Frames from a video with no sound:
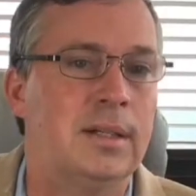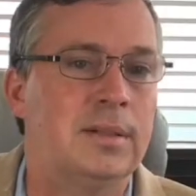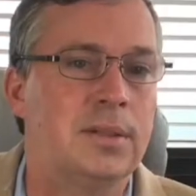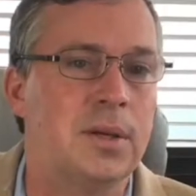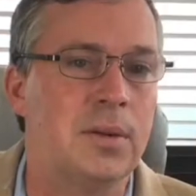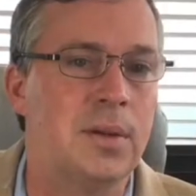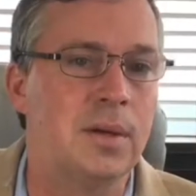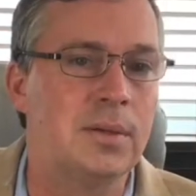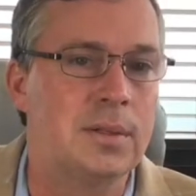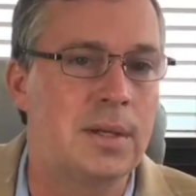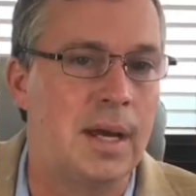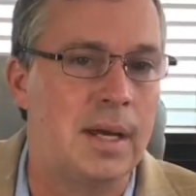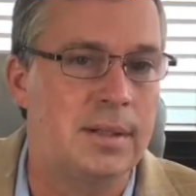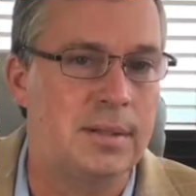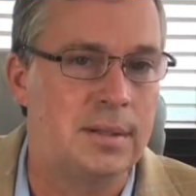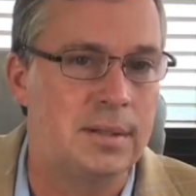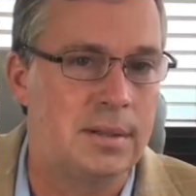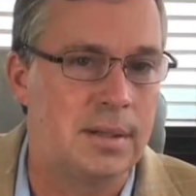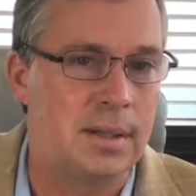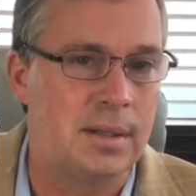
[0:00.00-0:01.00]
So those
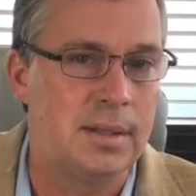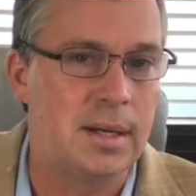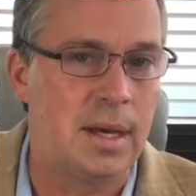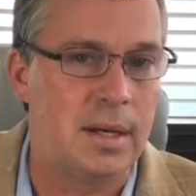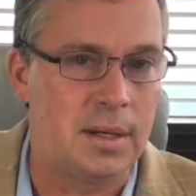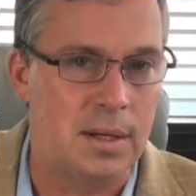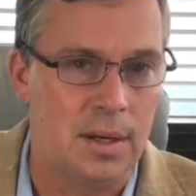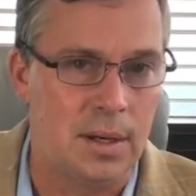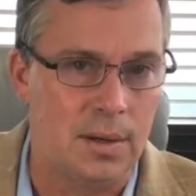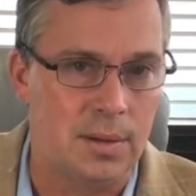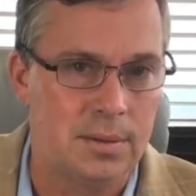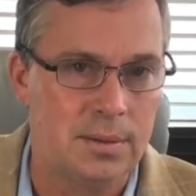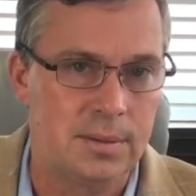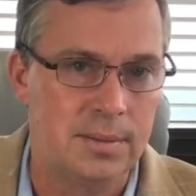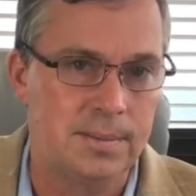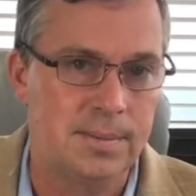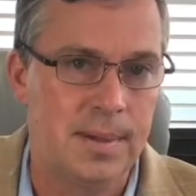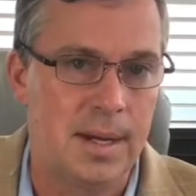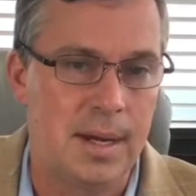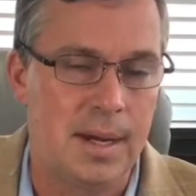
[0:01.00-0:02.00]
cases can take
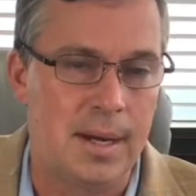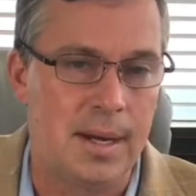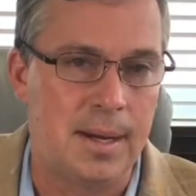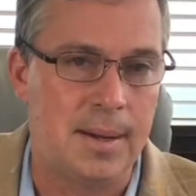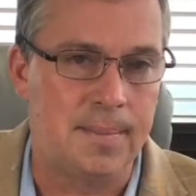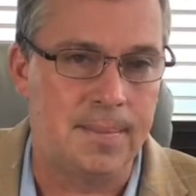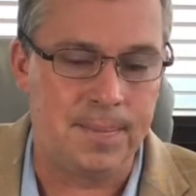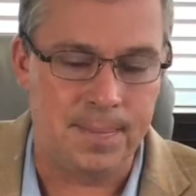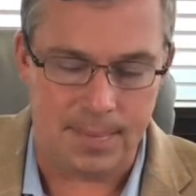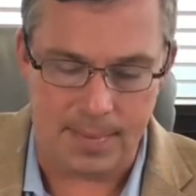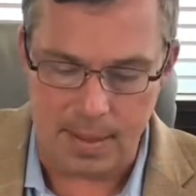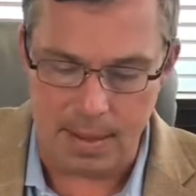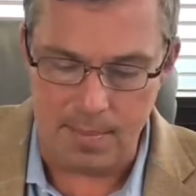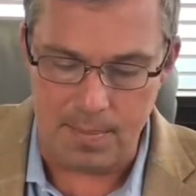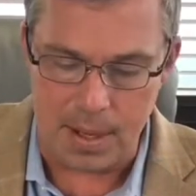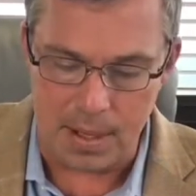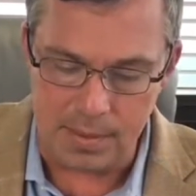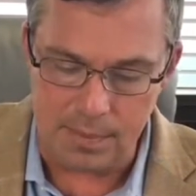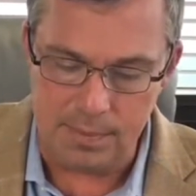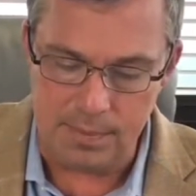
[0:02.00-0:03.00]
years,
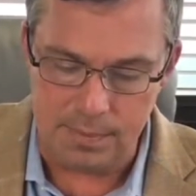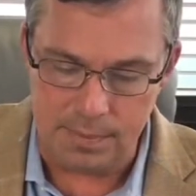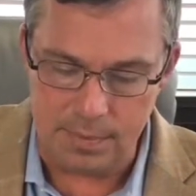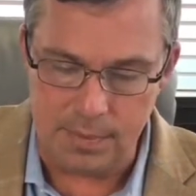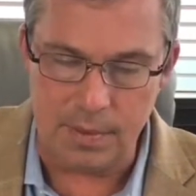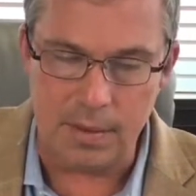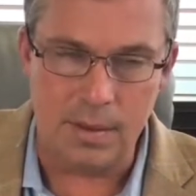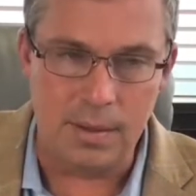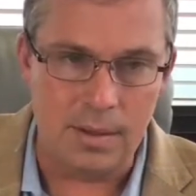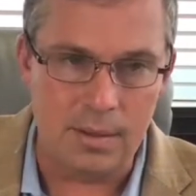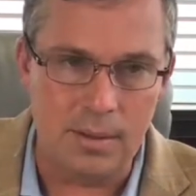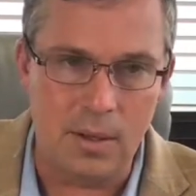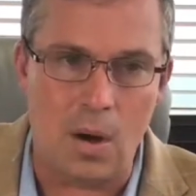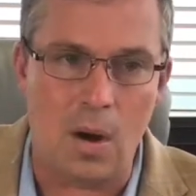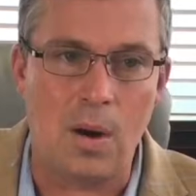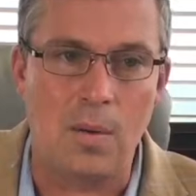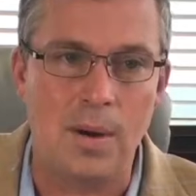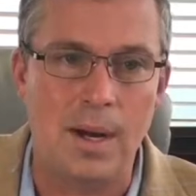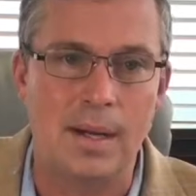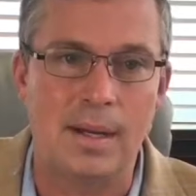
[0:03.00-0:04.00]
but
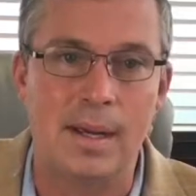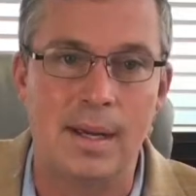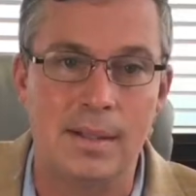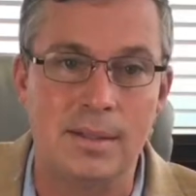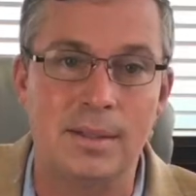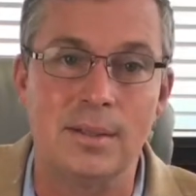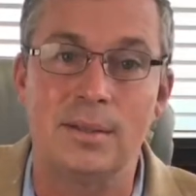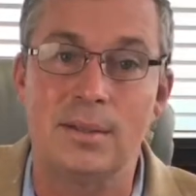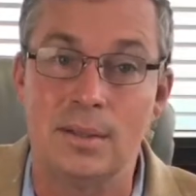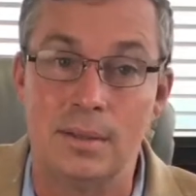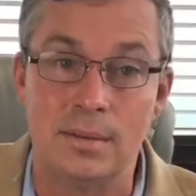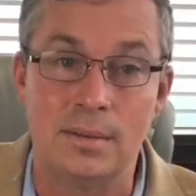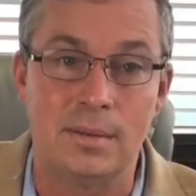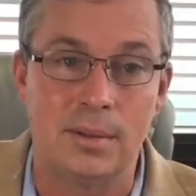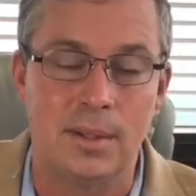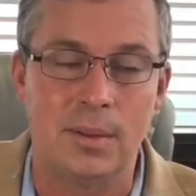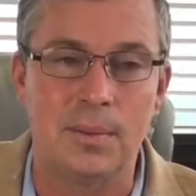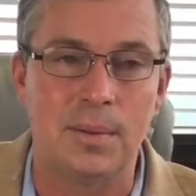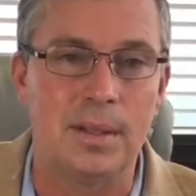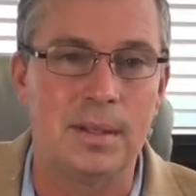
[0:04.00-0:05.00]
car wreck cases
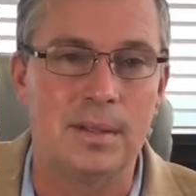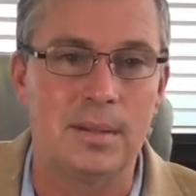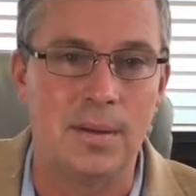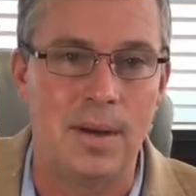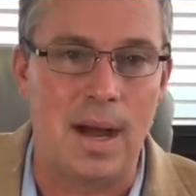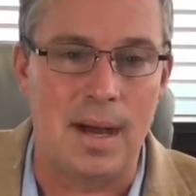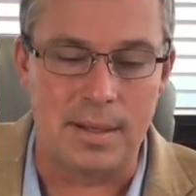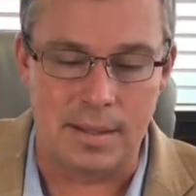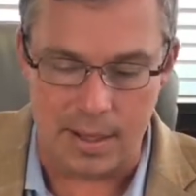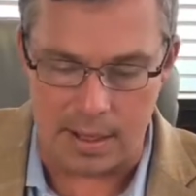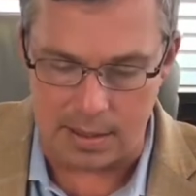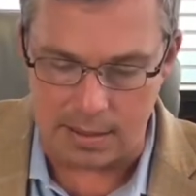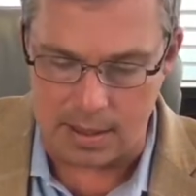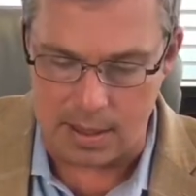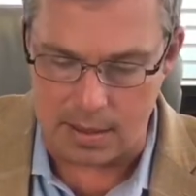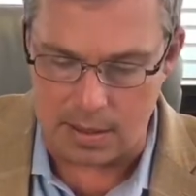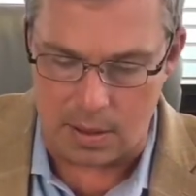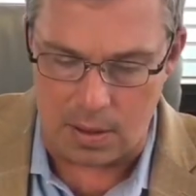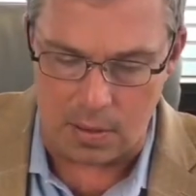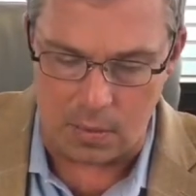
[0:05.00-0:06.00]
generally do not take
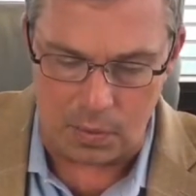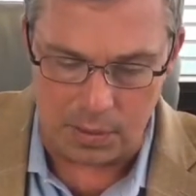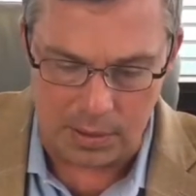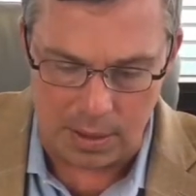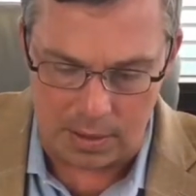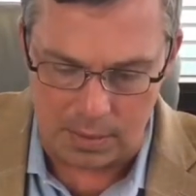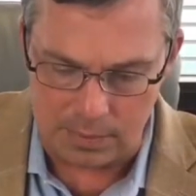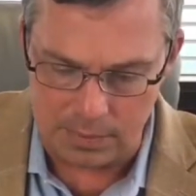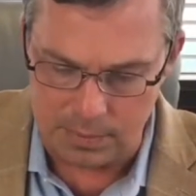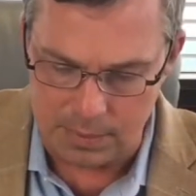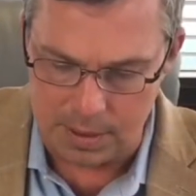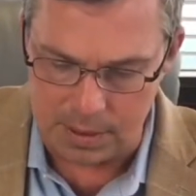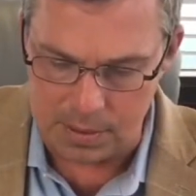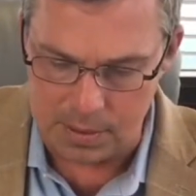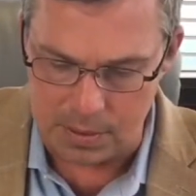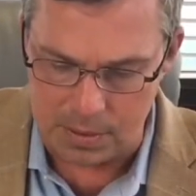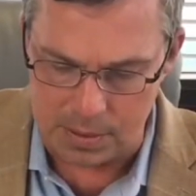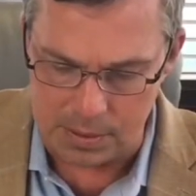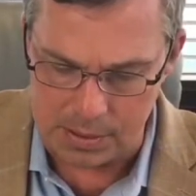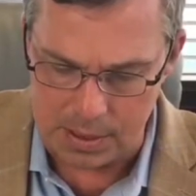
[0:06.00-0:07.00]
that long, which I'll get
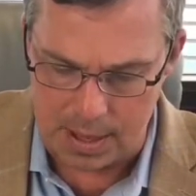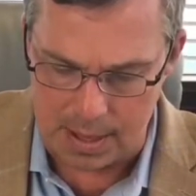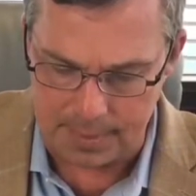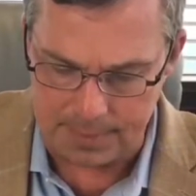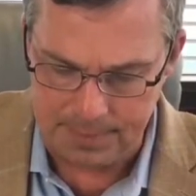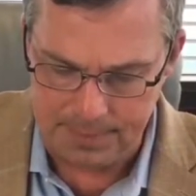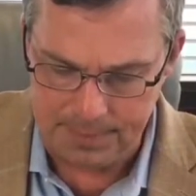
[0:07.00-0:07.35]
to in a sec.